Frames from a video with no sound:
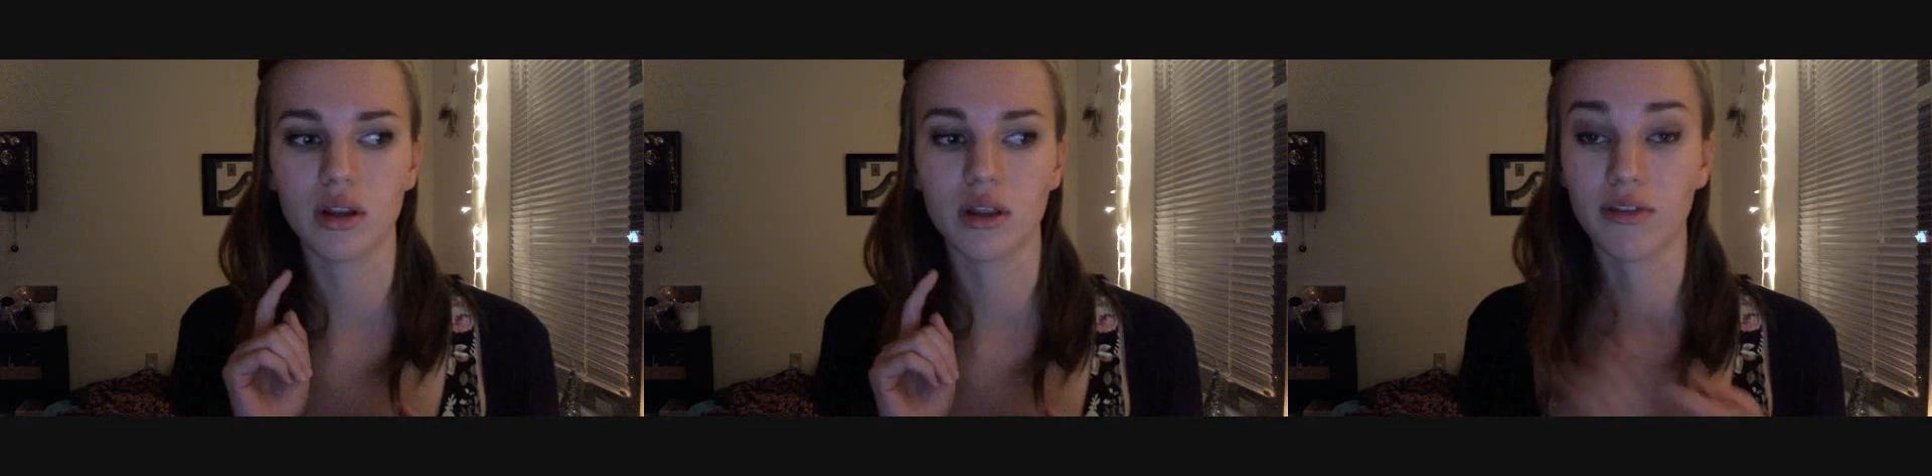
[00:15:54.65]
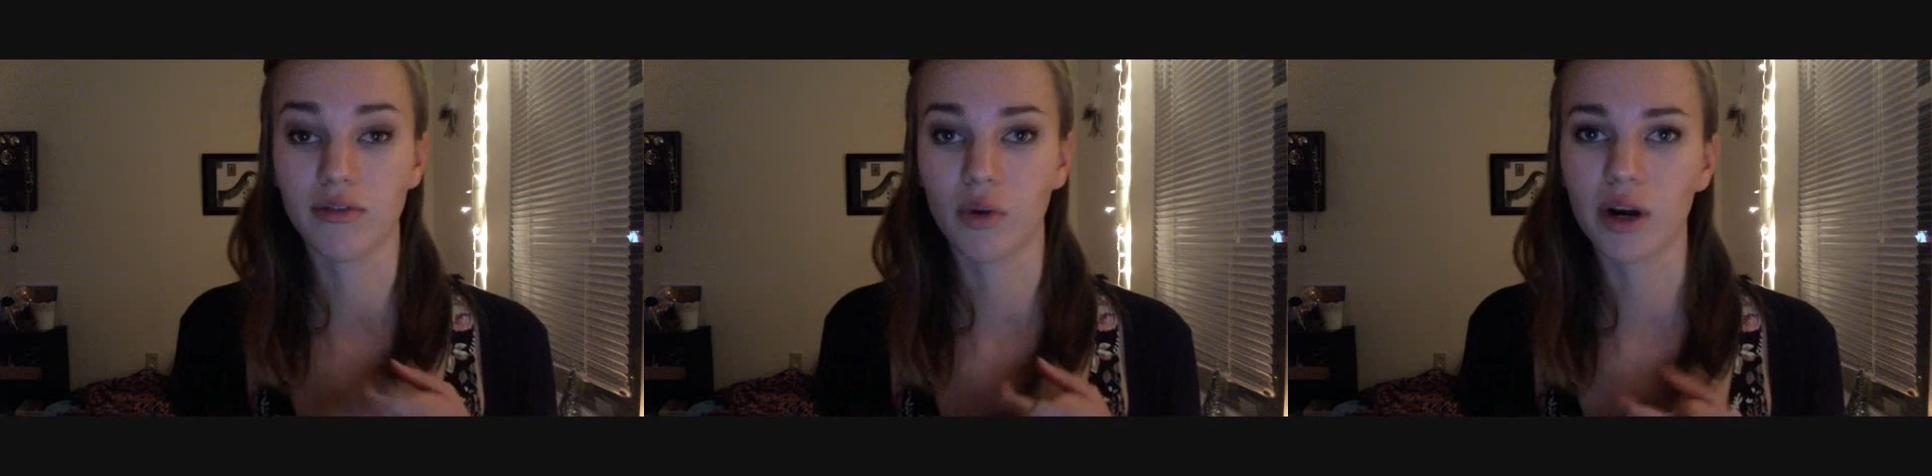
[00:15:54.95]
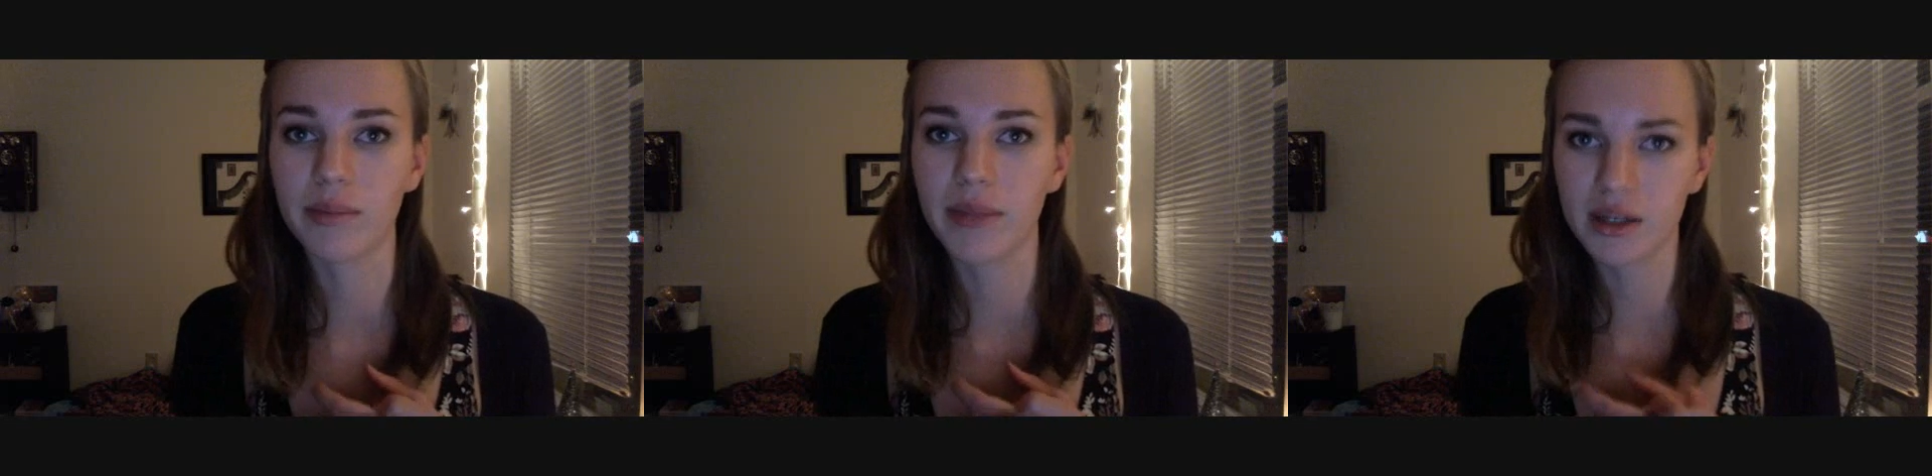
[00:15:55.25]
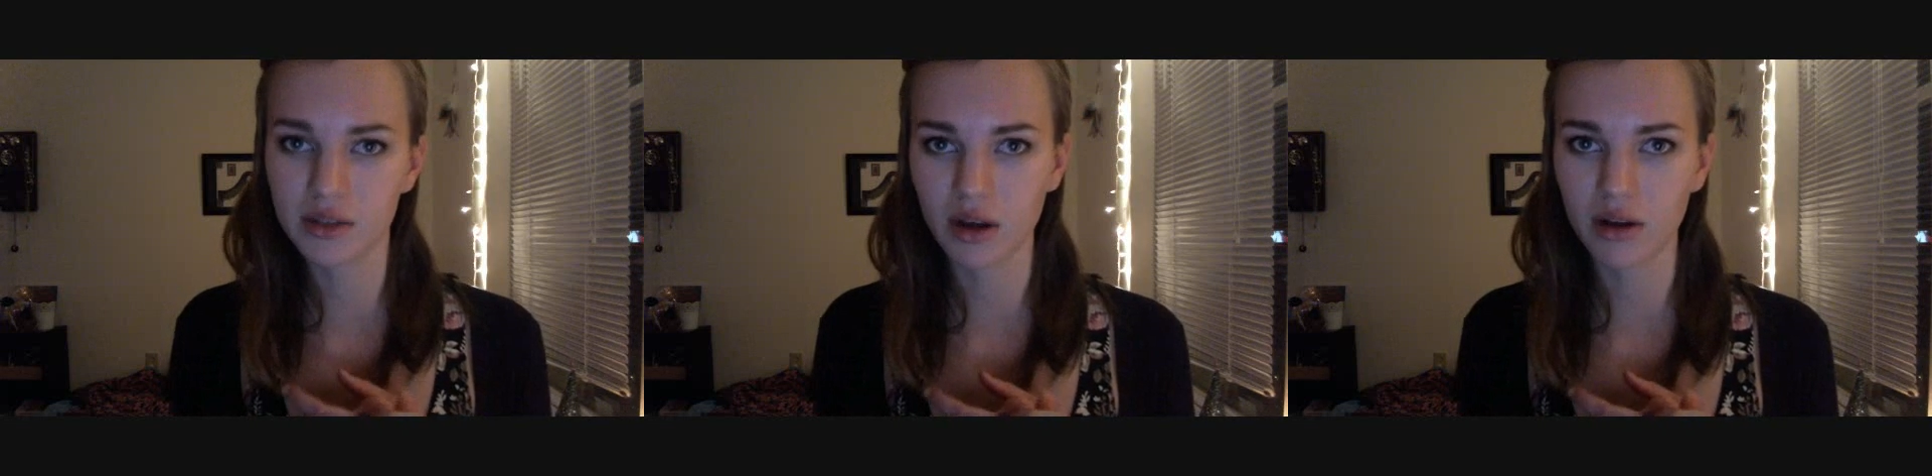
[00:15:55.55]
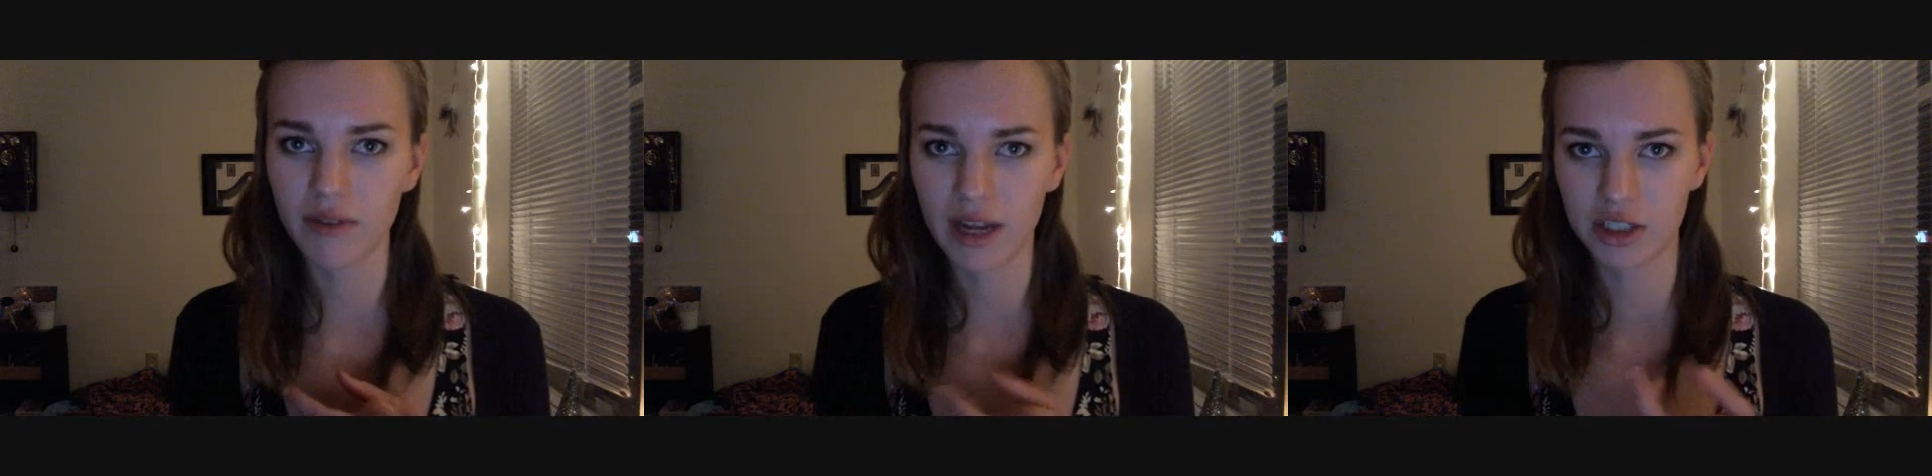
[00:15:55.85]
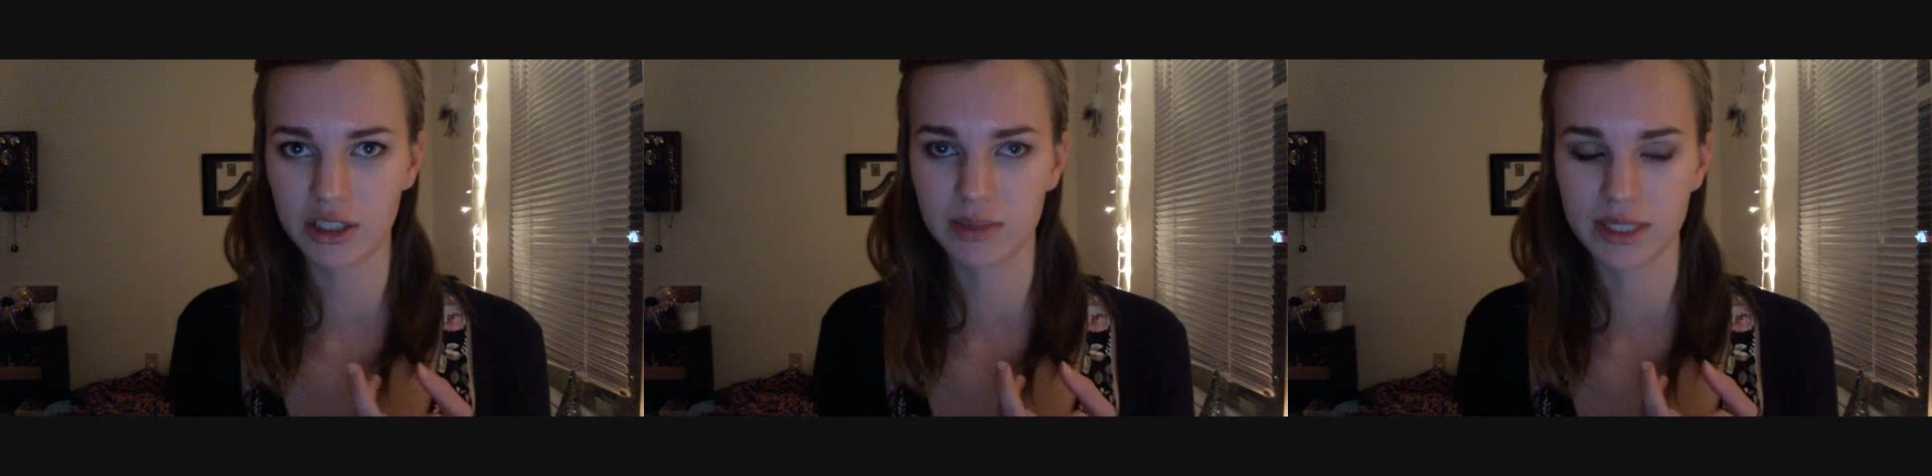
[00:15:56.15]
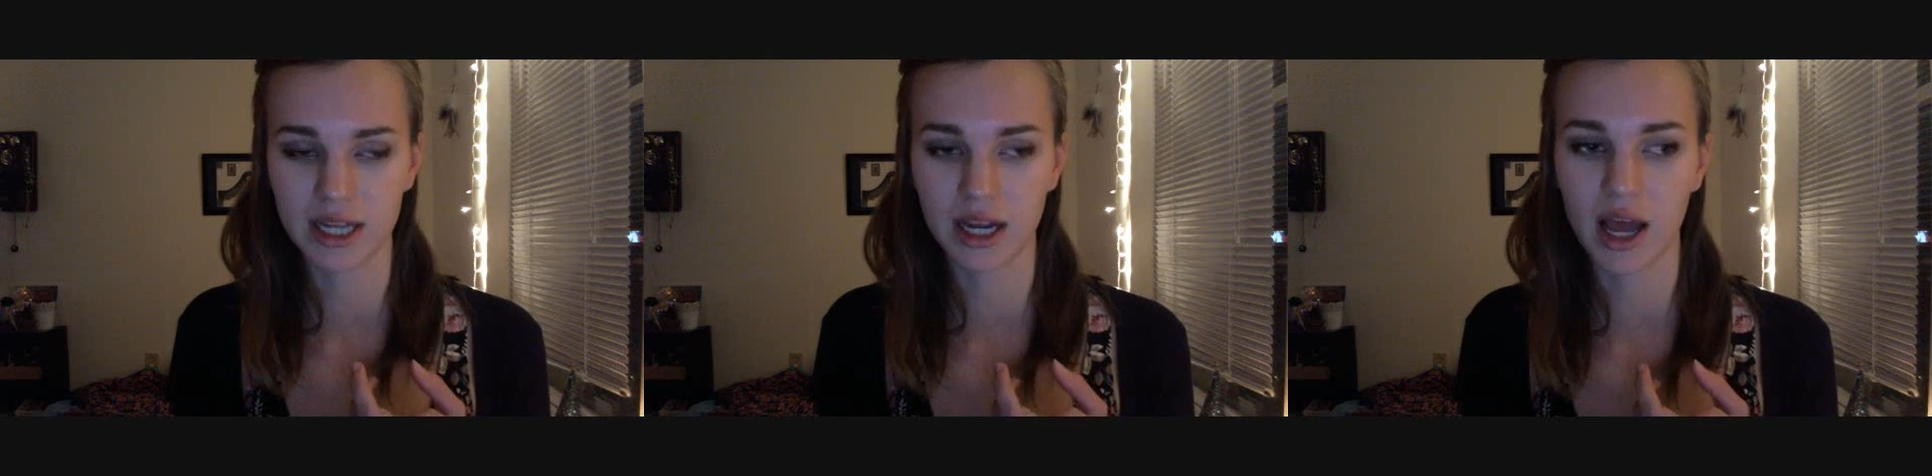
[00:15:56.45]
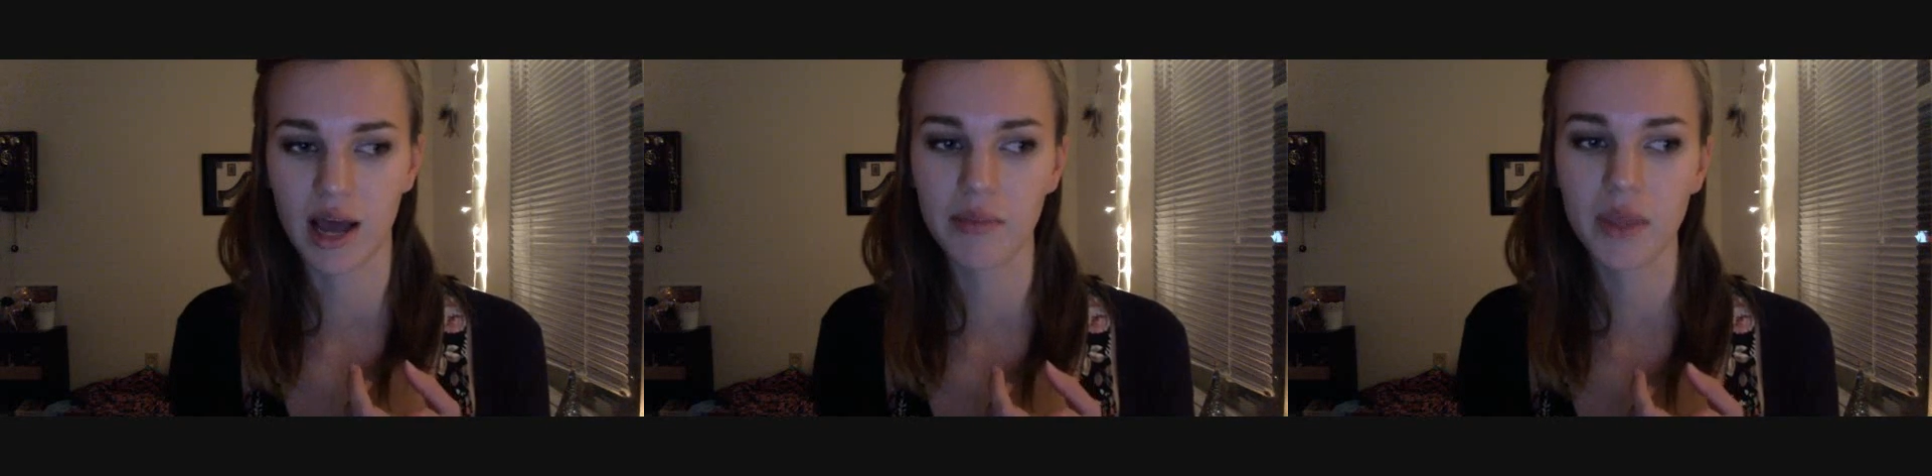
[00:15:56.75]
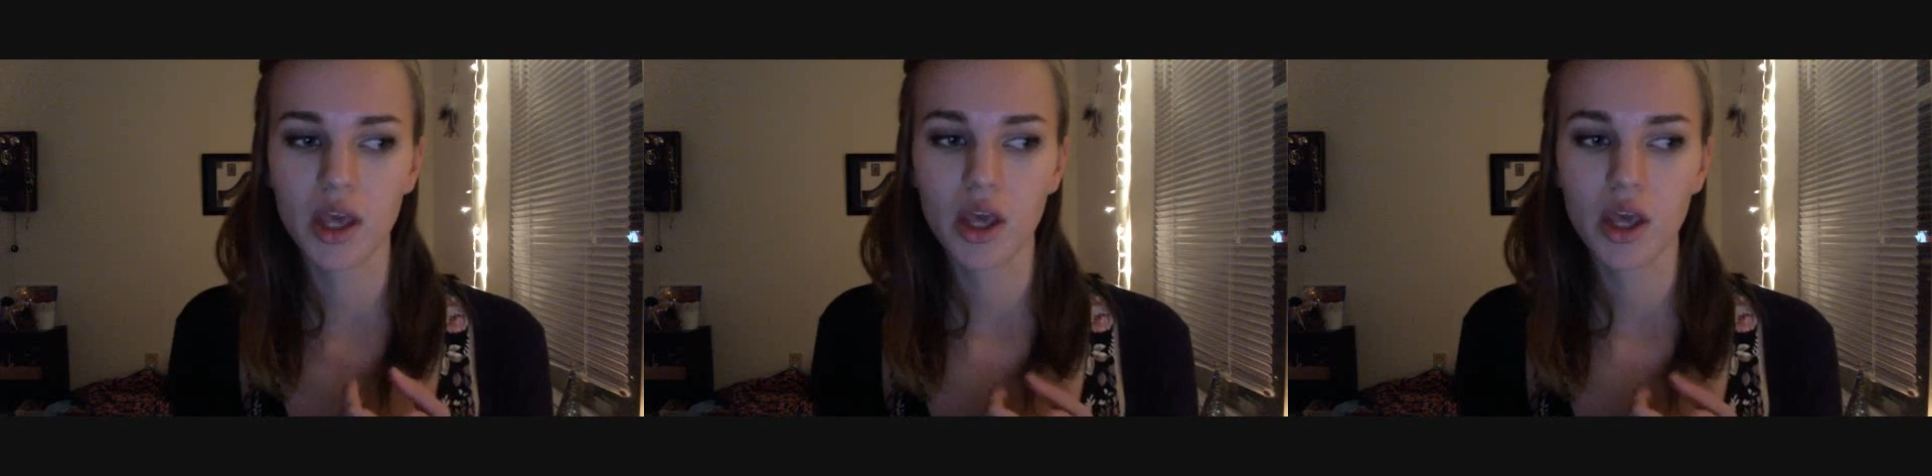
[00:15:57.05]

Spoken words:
the forum that is on vaginismus.com,